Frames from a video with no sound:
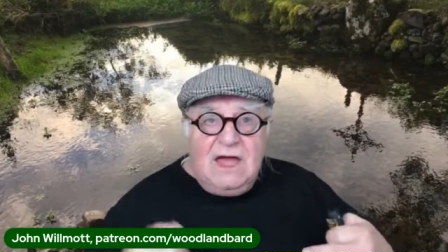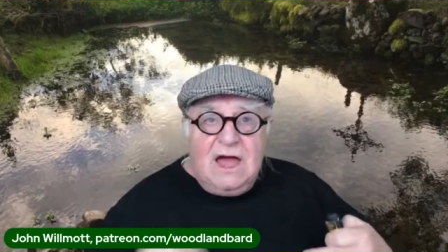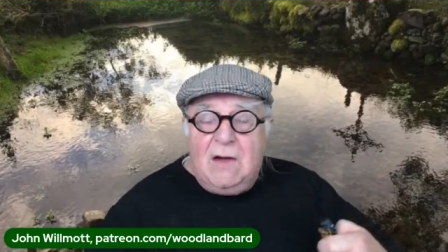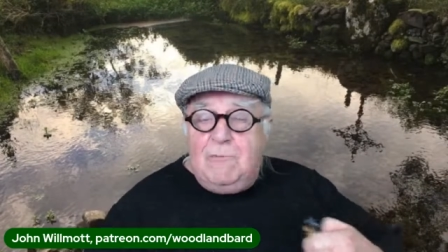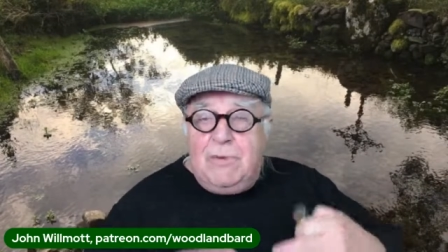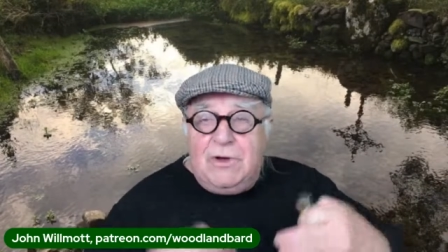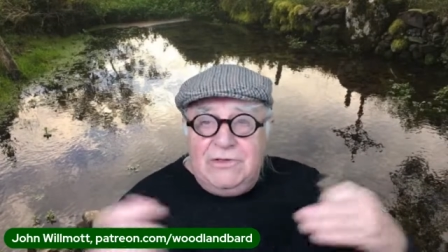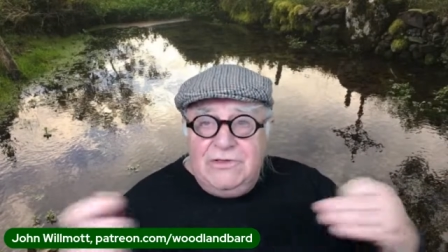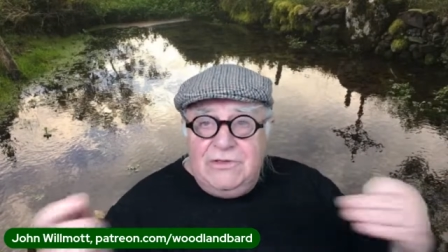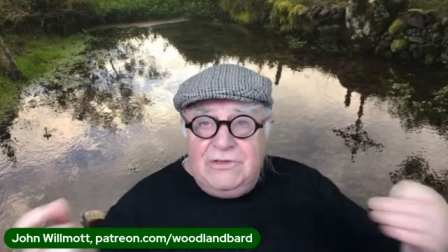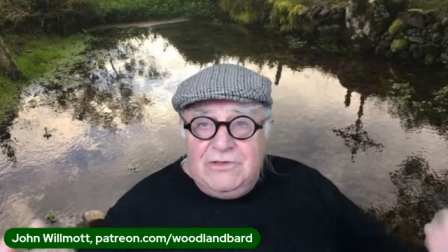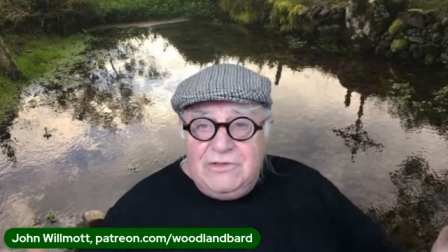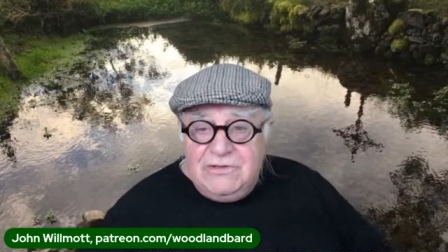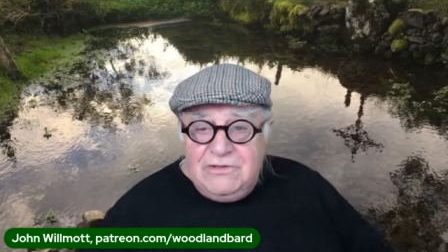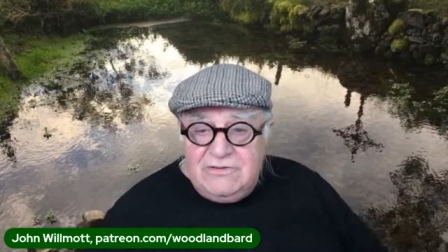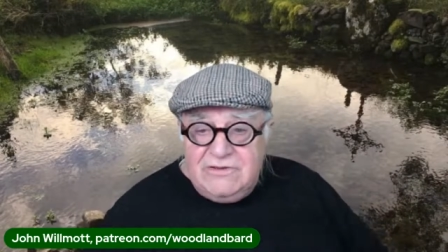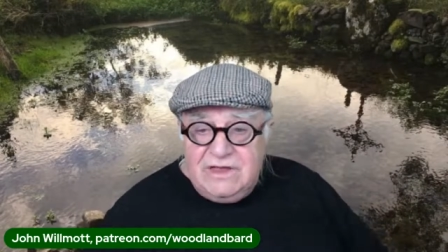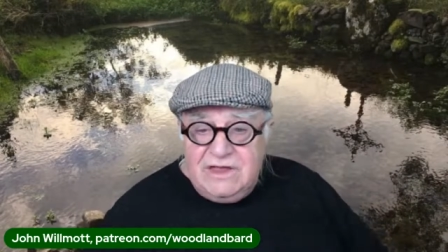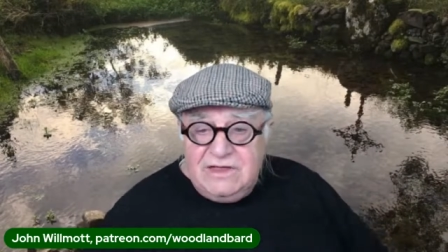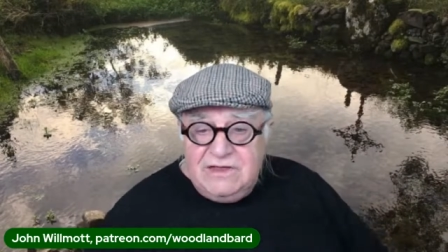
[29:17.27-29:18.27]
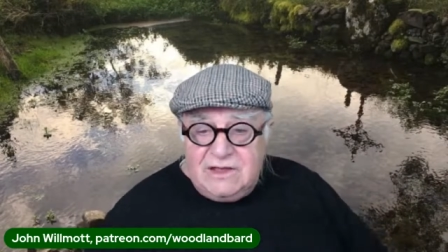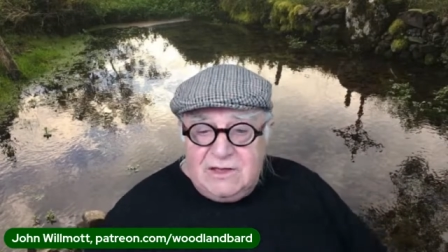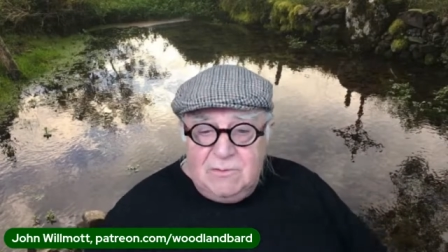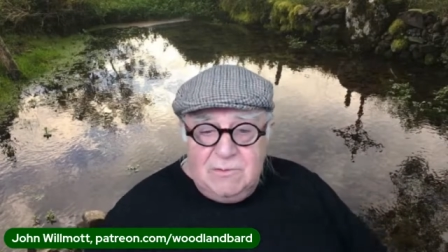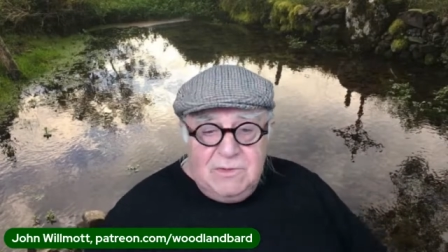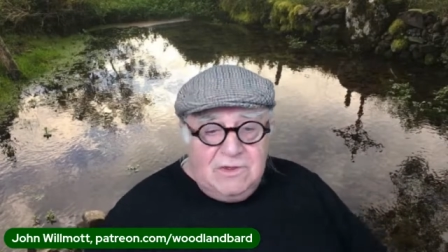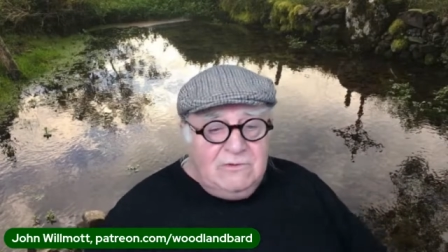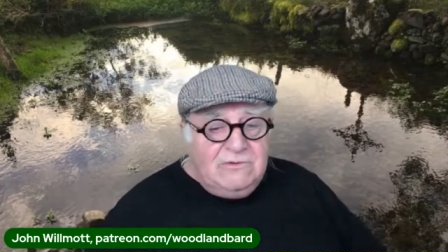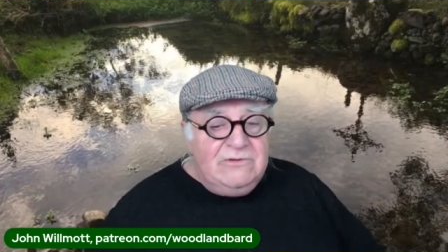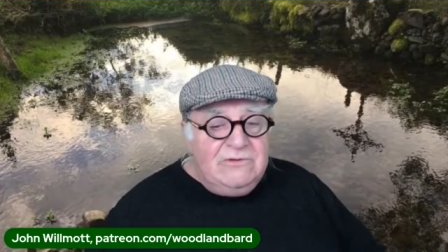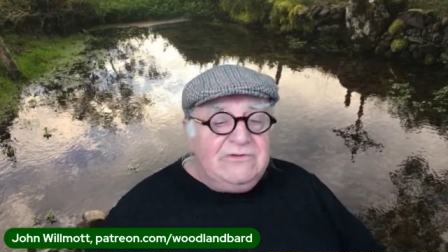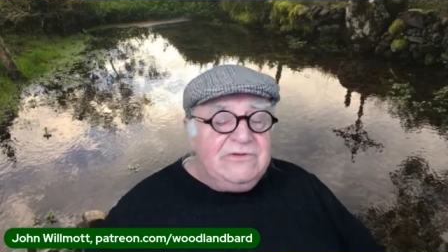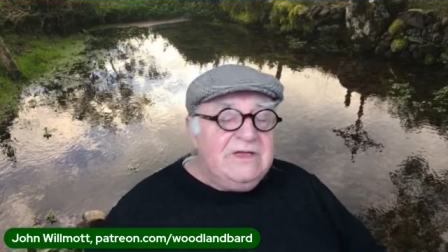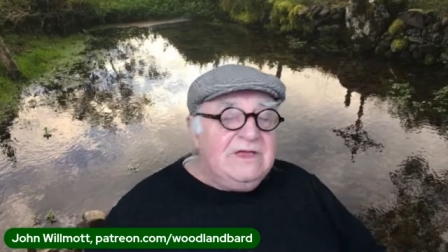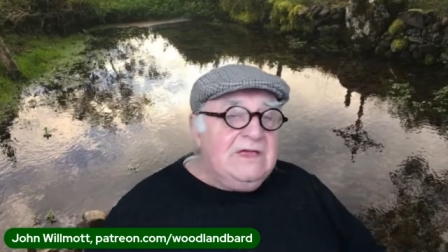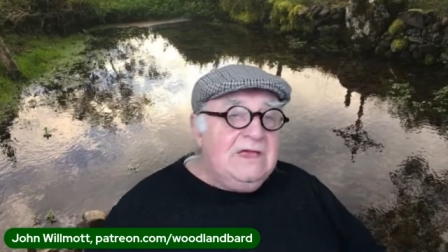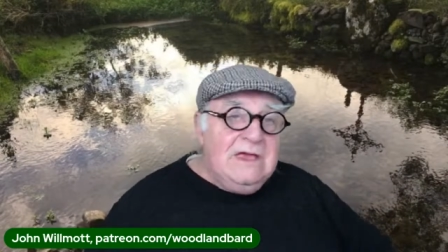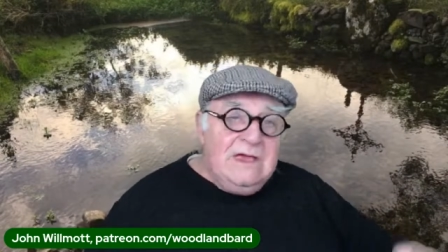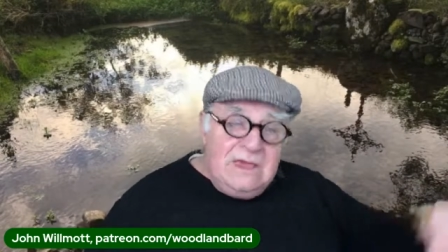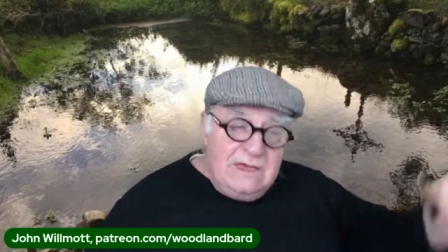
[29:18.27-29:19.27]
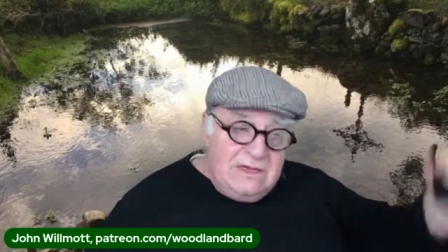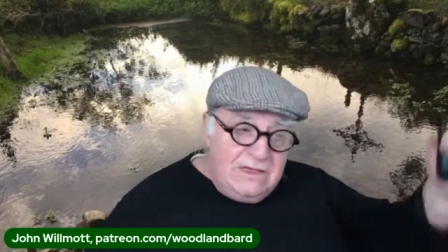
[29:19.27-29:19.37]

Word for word: abundant in a community,